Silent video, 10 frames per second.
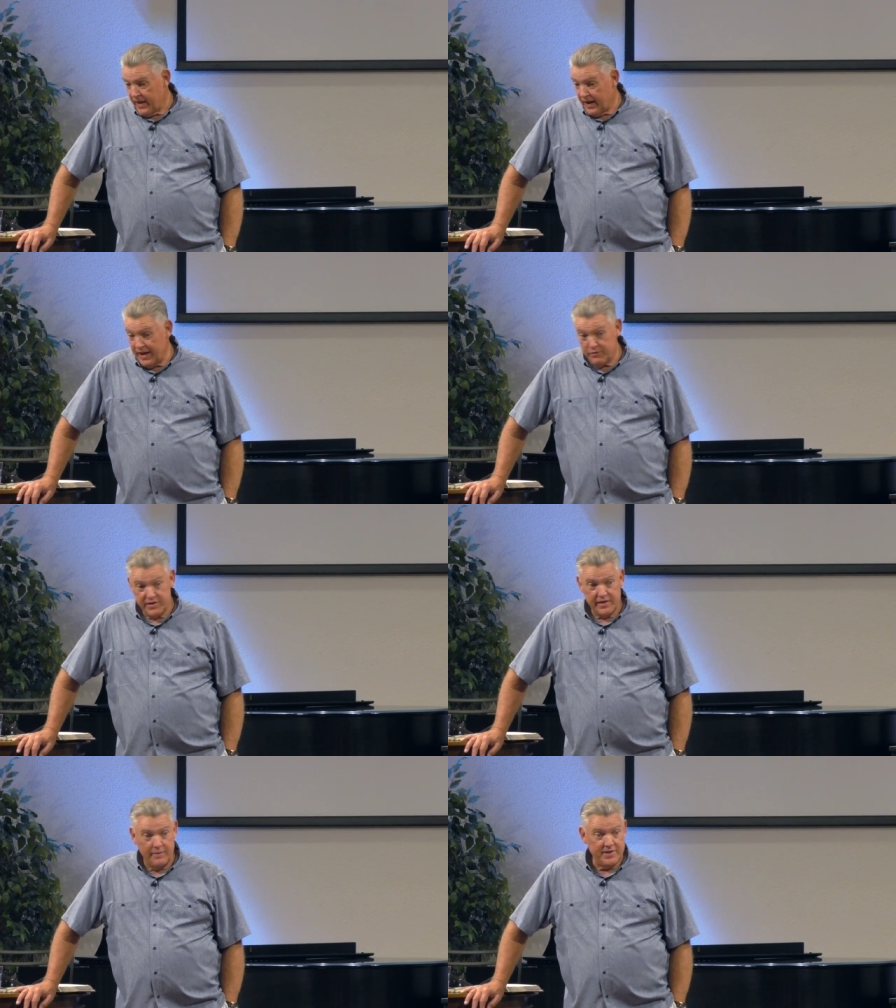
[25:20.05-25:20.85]
I am
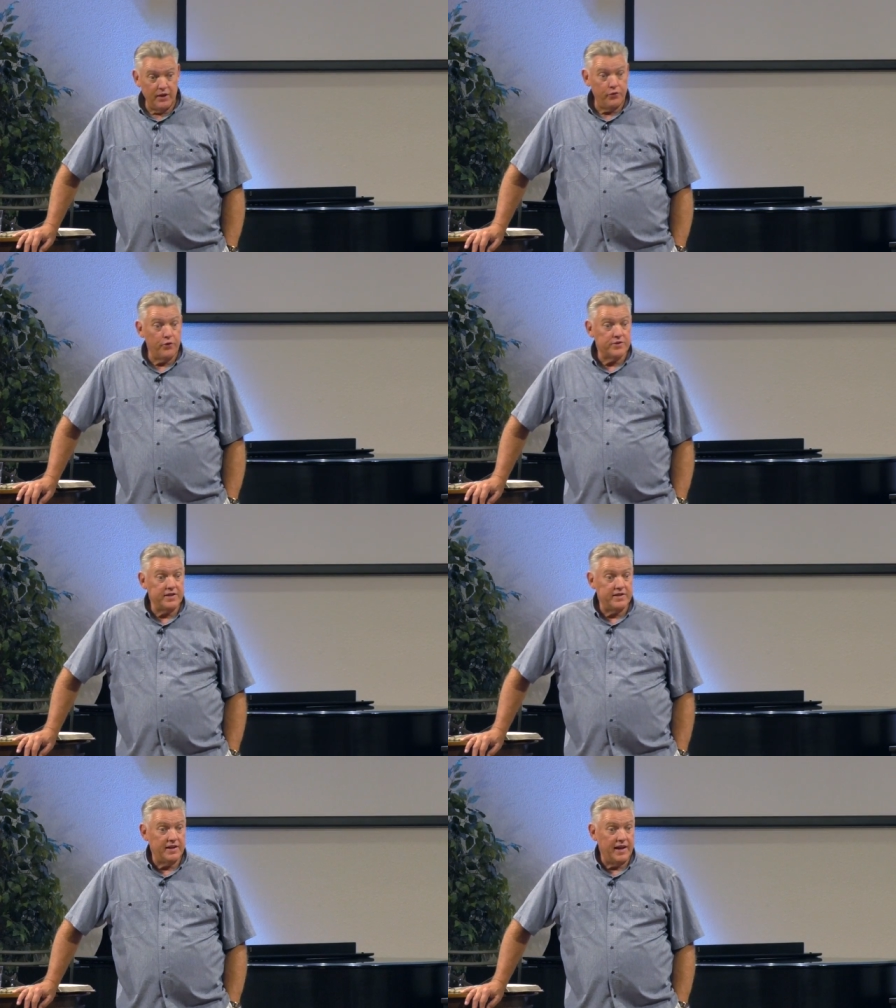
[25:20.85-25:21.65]
still
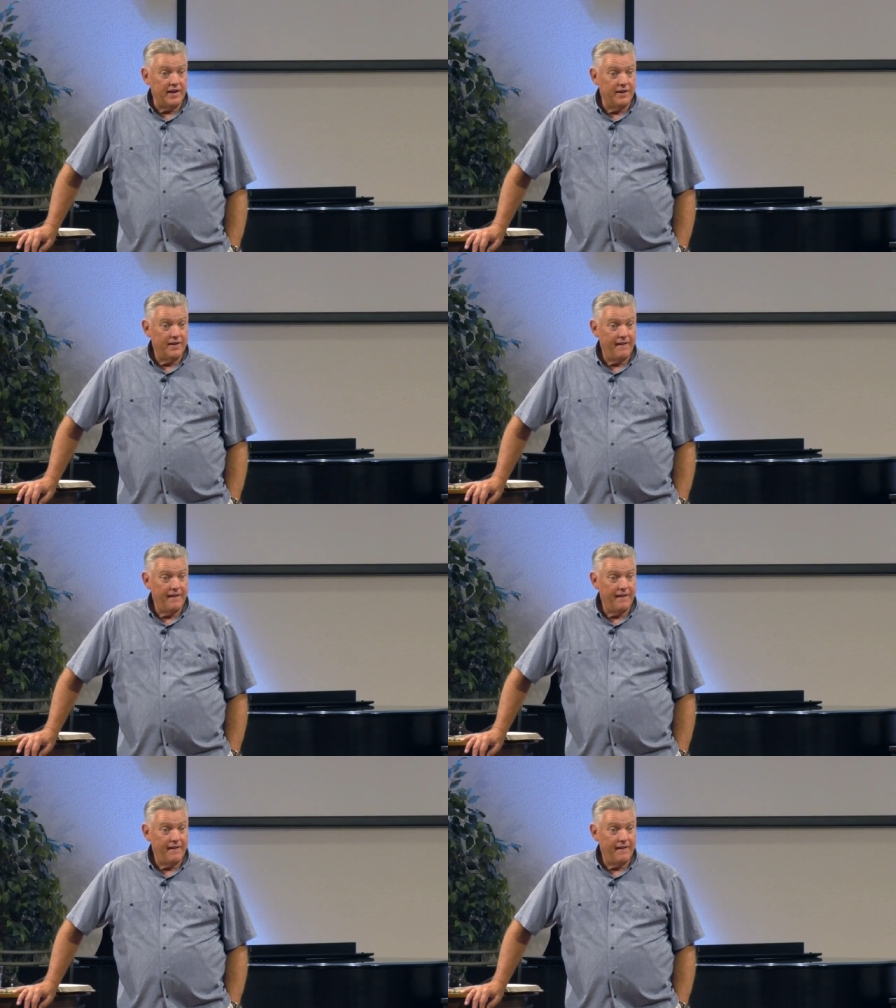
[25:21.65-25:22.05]
thirsty today.